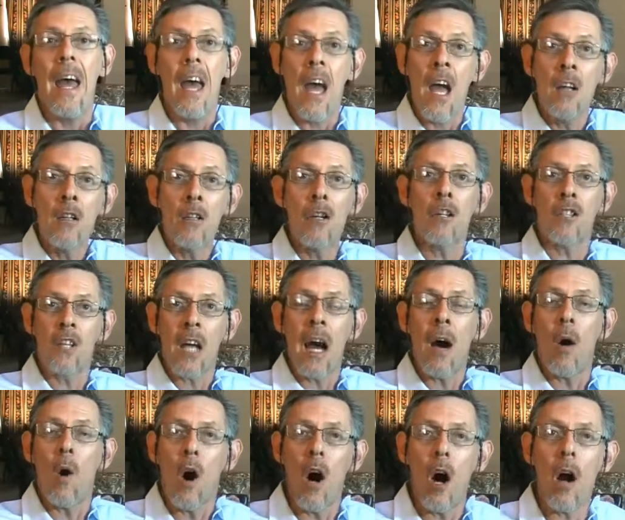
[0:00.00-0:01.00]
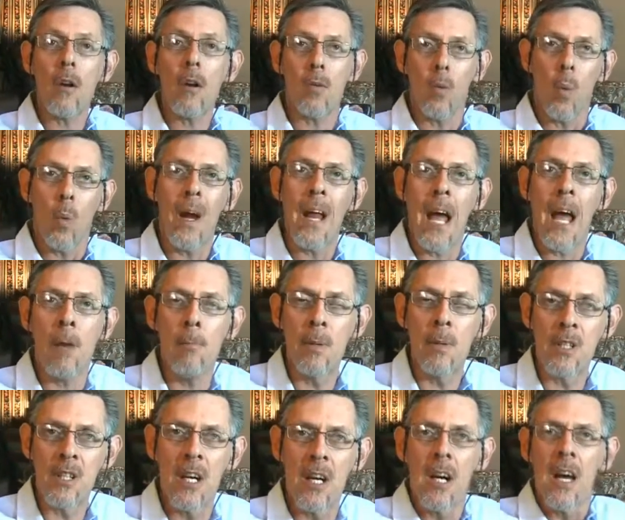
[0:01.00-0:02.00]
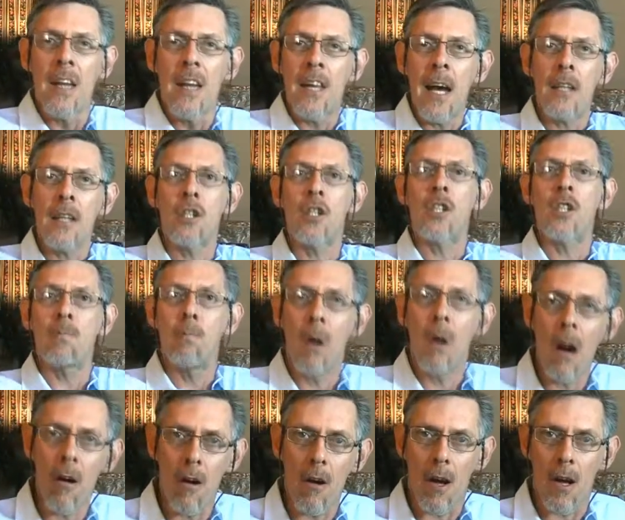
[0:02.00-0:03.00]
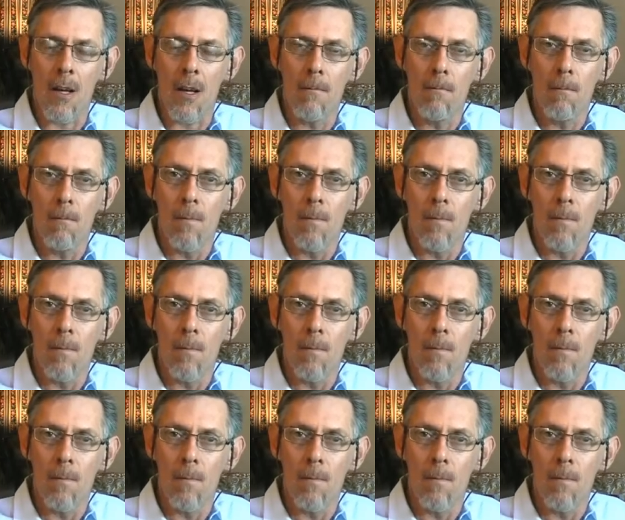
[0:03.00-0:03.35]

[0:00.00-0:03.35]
enters our heart, what happens? That Spirit